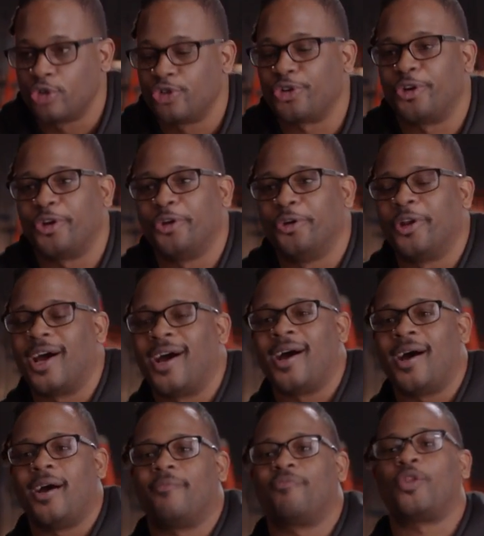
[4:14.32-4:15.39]
Sure, dude.
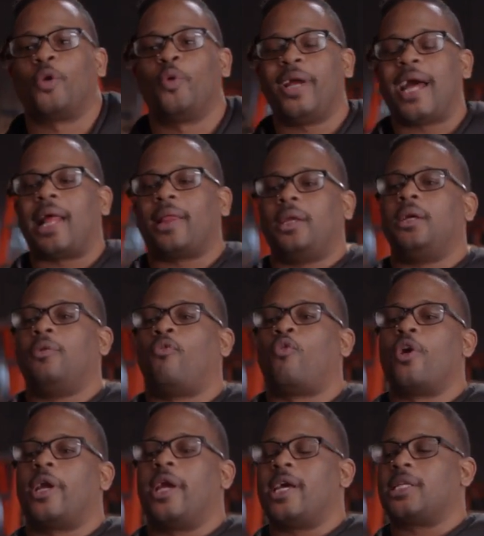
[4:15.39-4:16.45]
The reality of
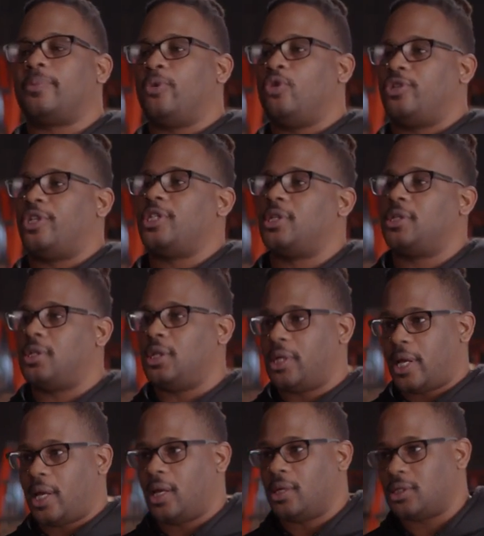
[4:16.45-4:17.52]
working as a musician
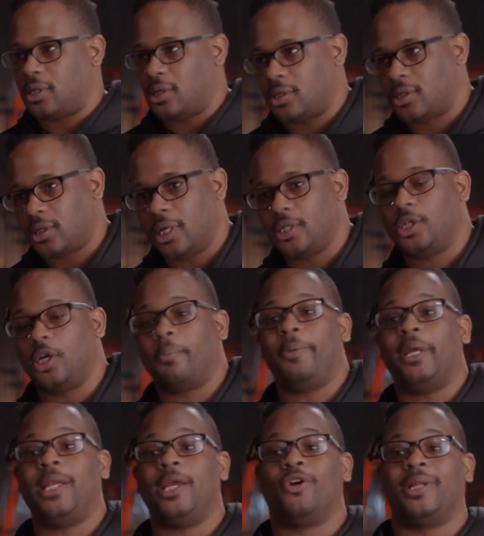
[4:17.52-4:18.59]
today is this. It took
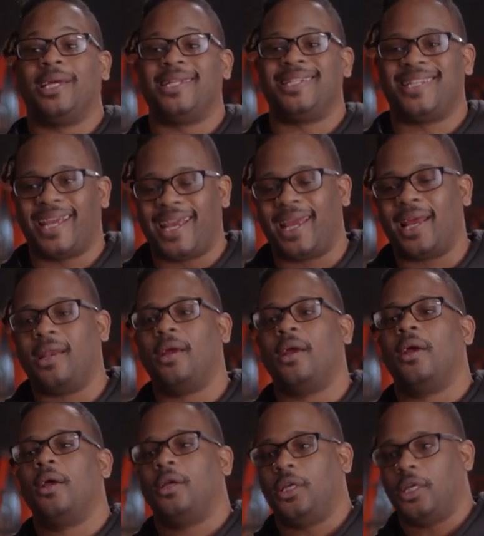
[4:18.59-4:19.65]
me nearly 10
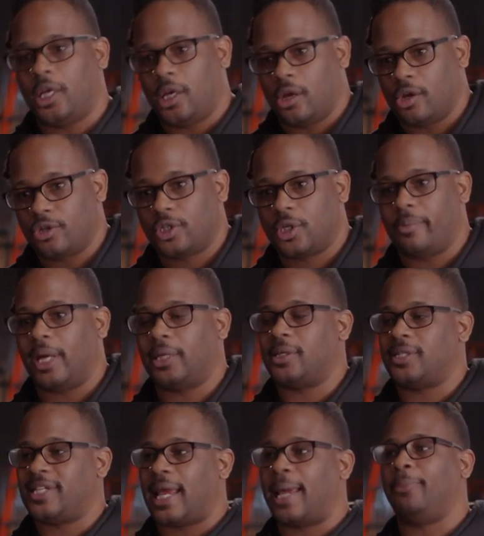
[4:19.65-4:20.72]
years to make the
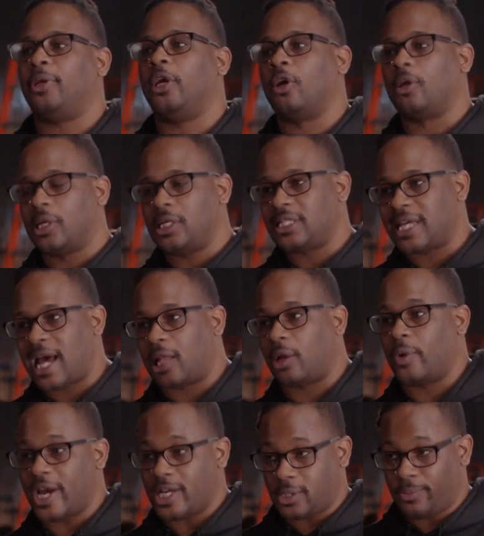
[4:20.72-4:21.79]
same yearly
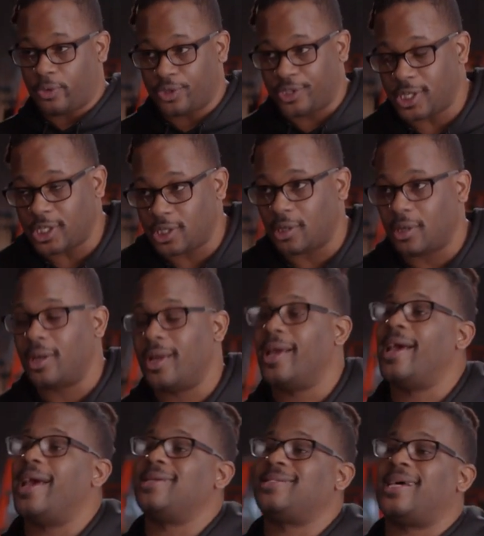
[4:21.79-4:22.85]
salary as a musician
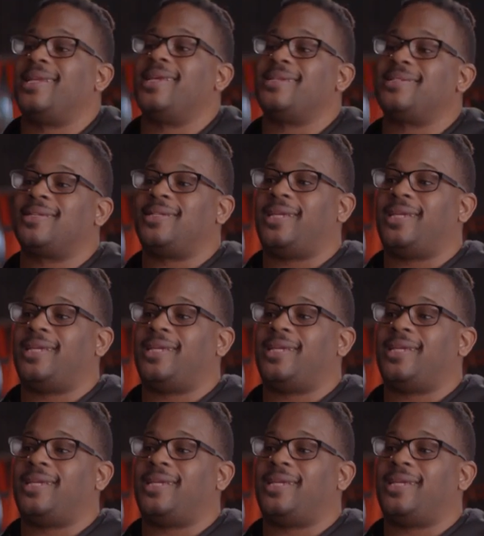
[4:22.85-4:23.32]
as I did as a